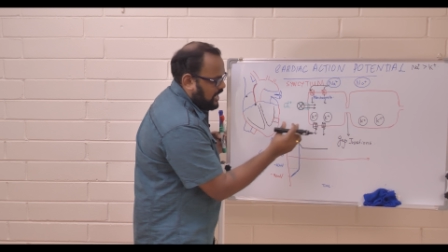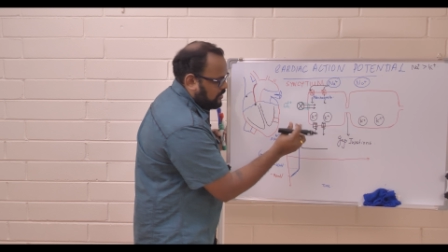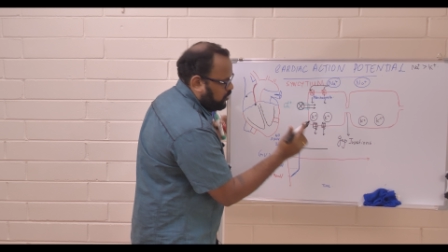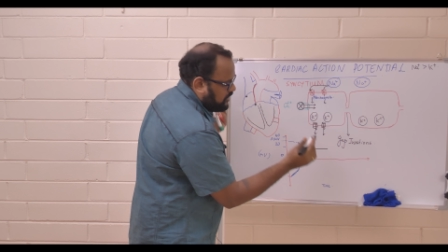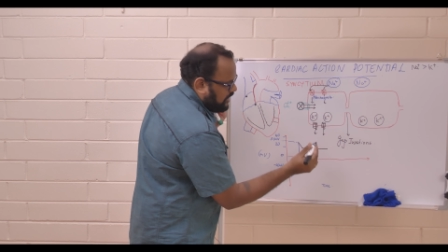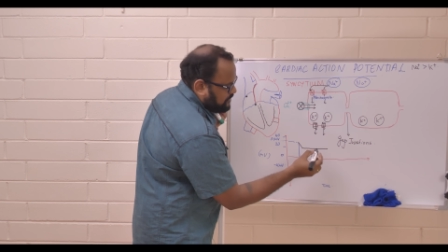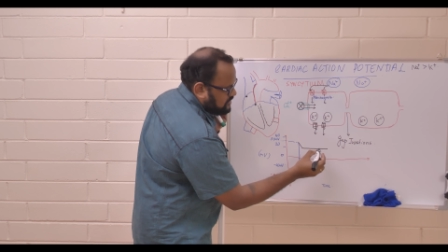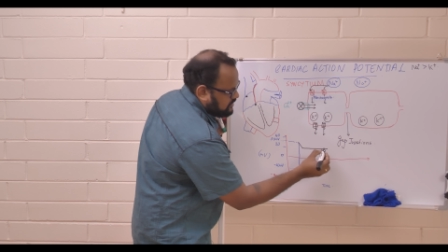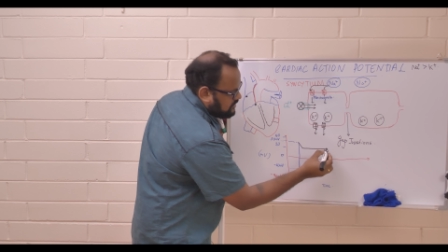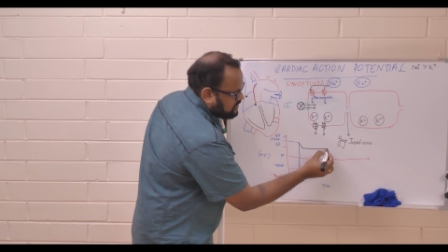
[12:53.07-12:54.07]
And what
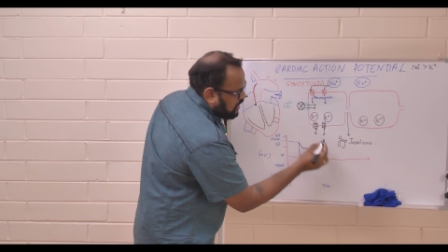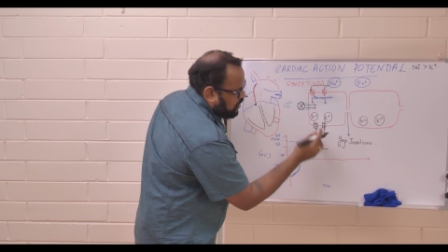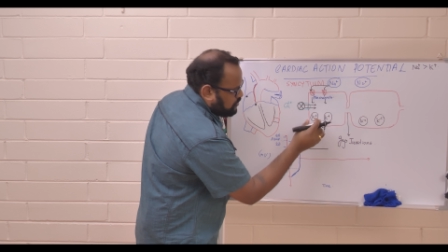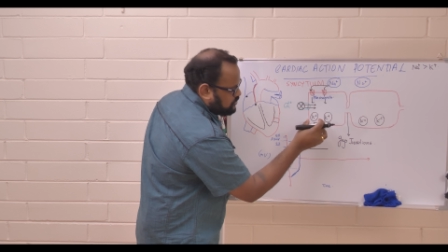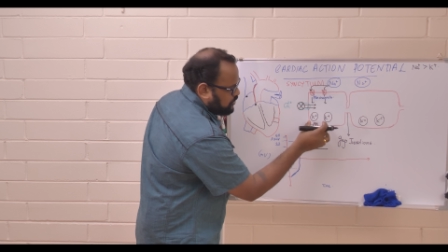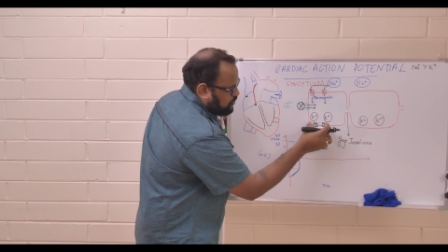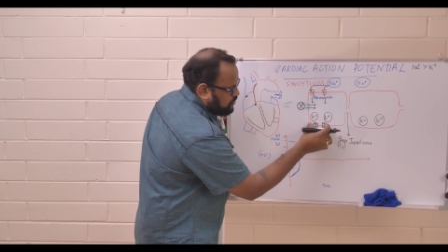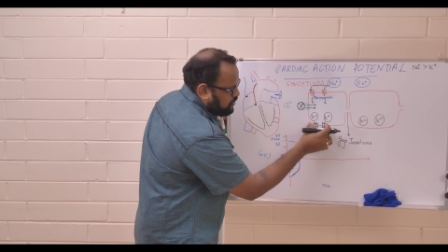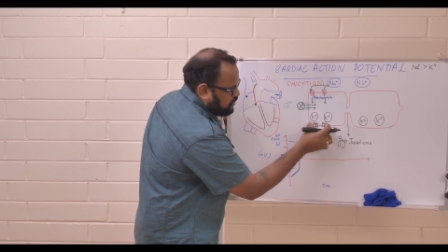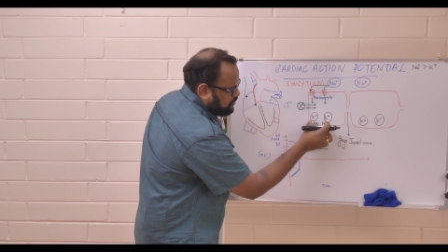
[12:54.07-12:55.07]
happens is,
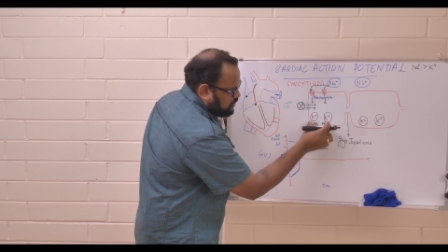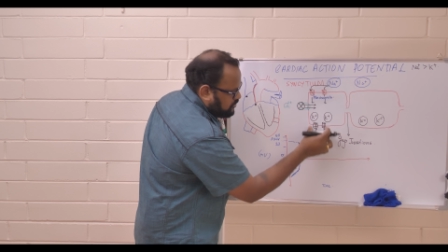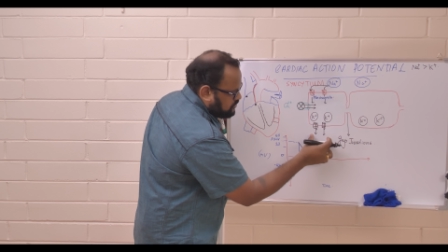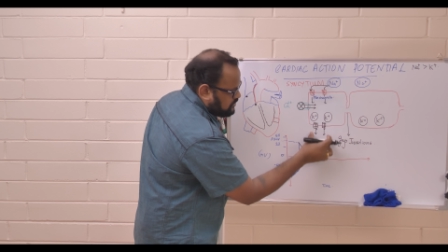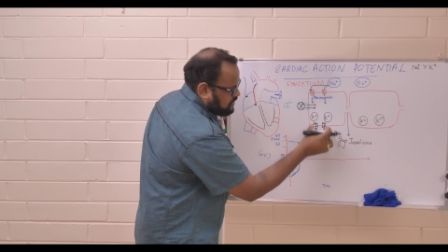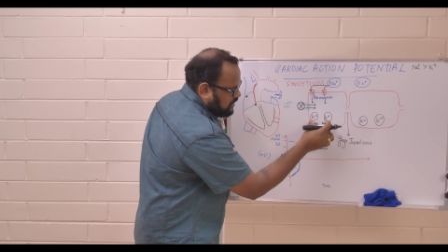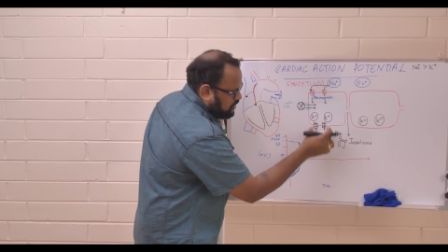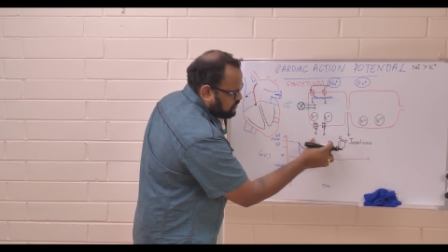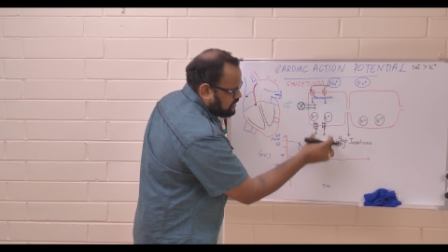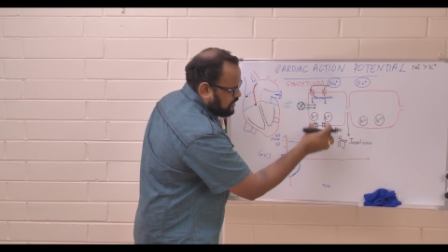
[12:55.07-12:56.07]
so you're still
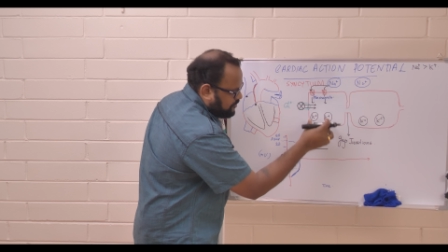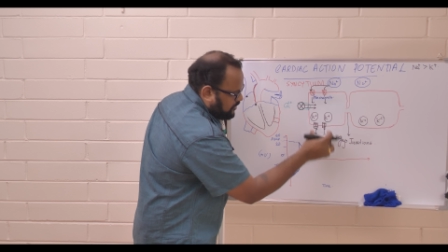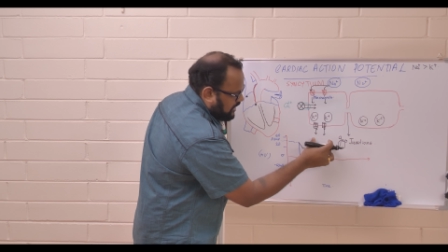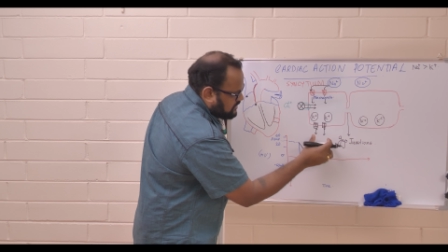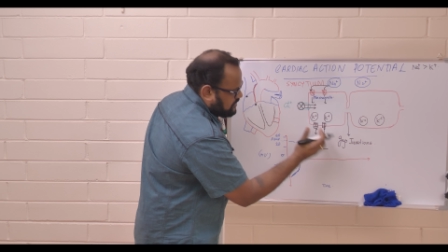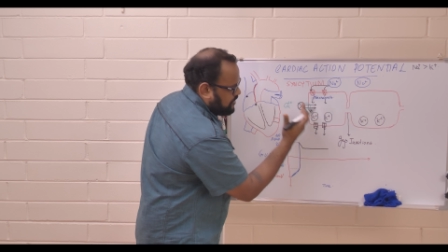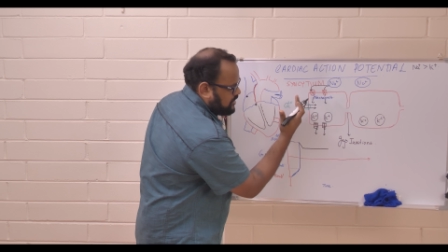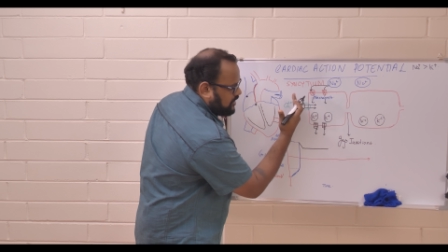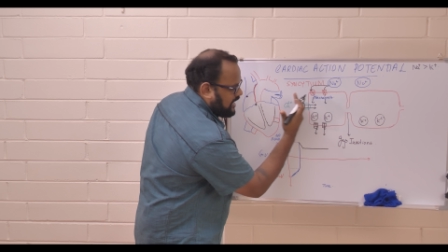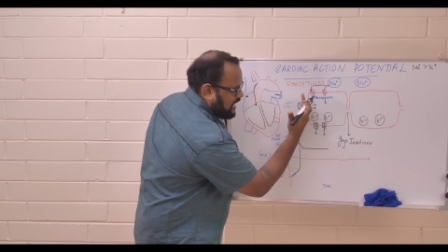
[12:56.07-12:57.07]
losing potassium
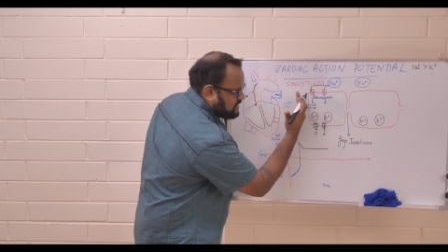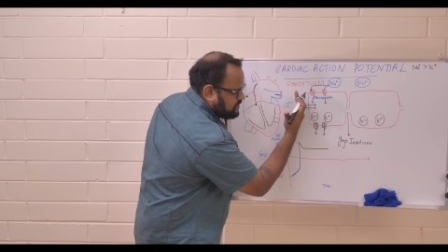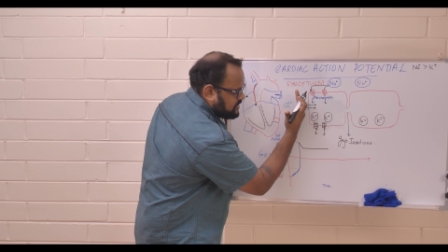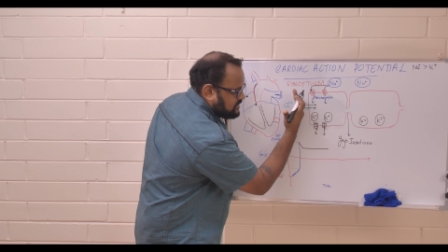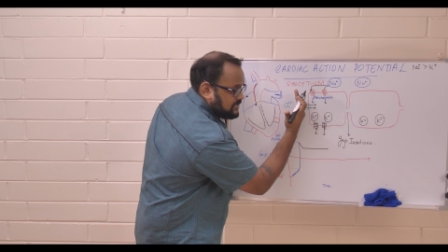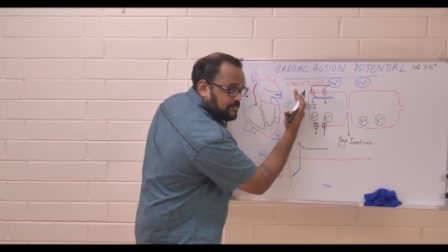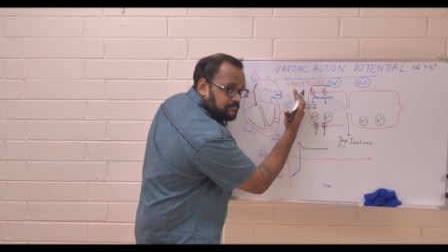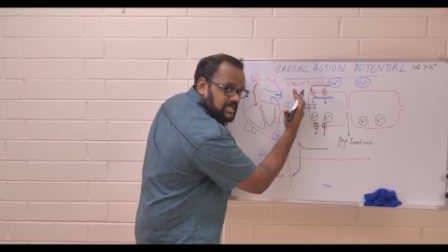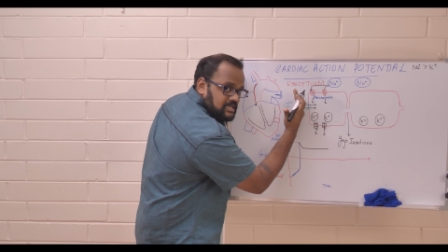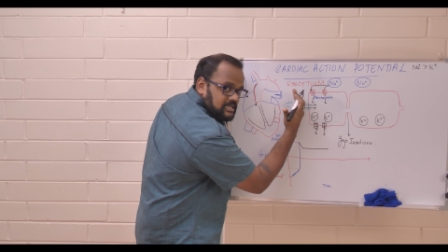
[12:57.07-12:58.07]
and your calcium is
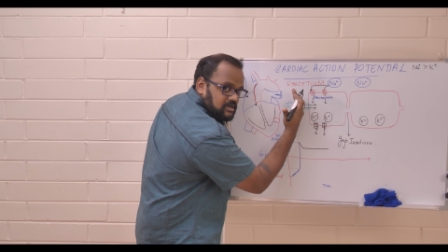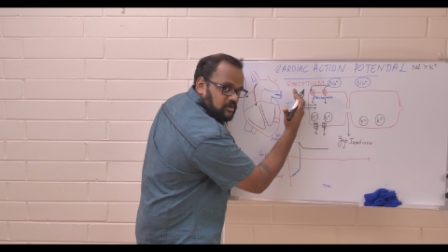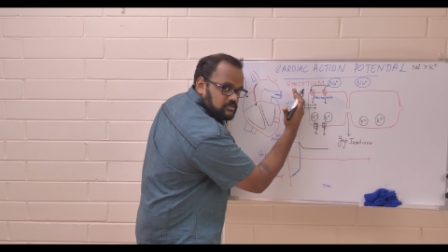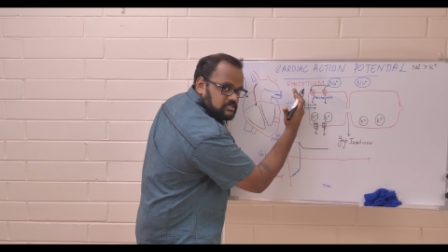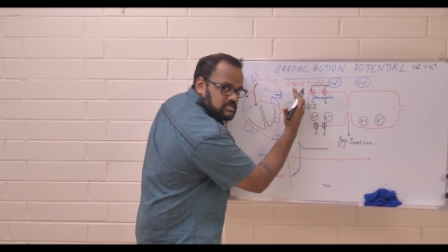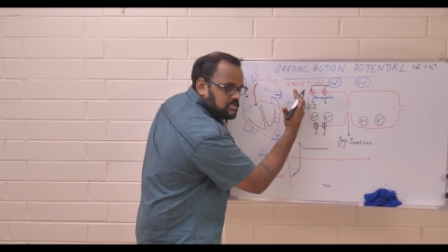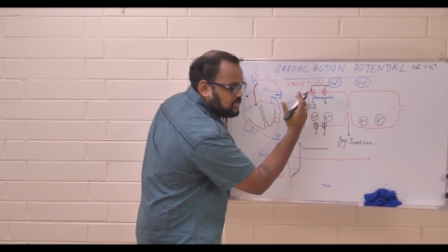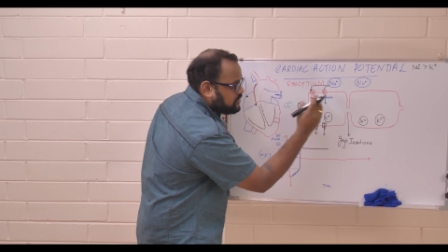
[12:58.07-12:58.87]
completely closed,